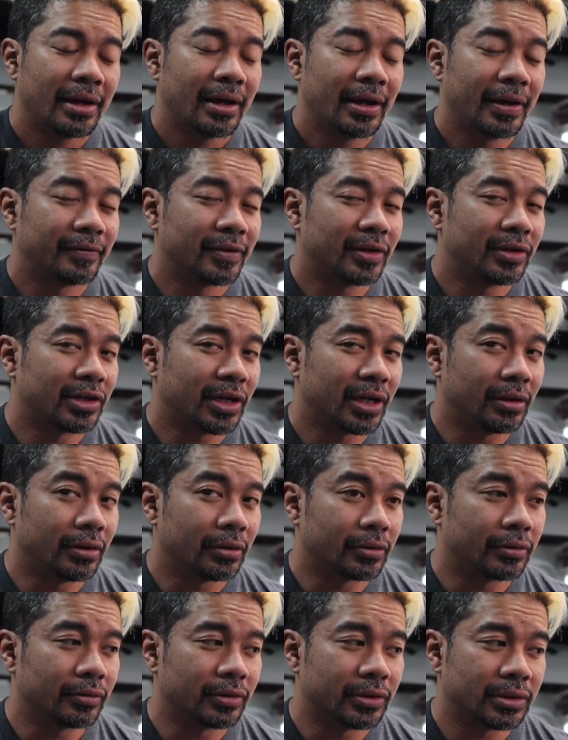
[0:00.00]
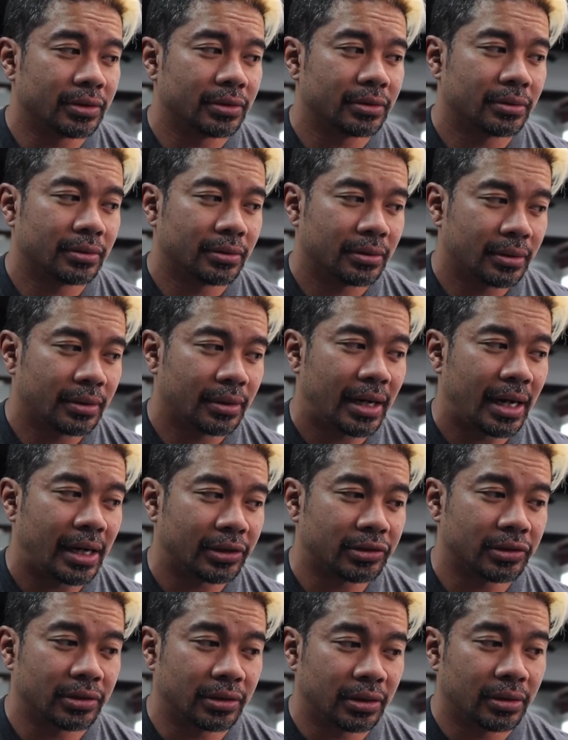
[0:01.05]
if the J-hook was
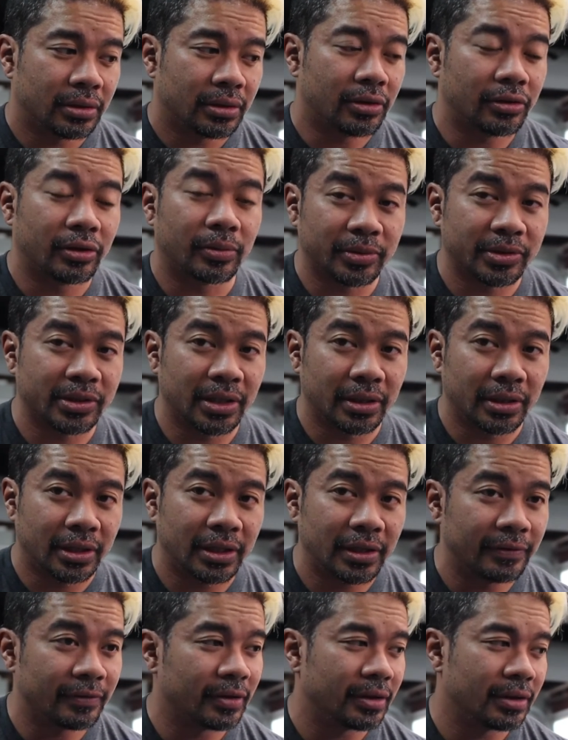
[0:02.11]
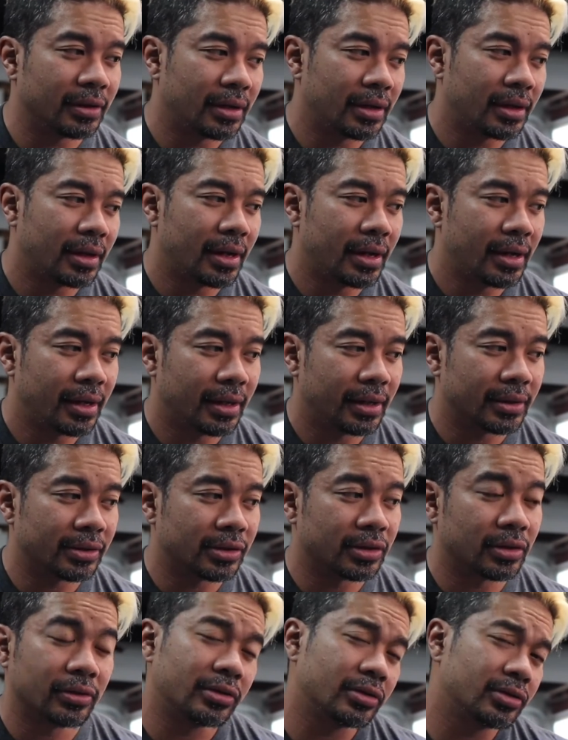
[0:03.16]
actually 100% even. And
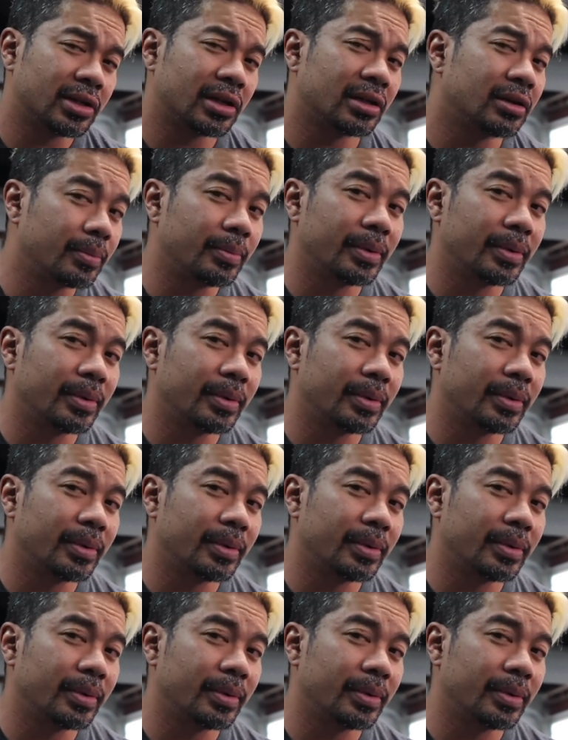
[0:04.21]
so there's a little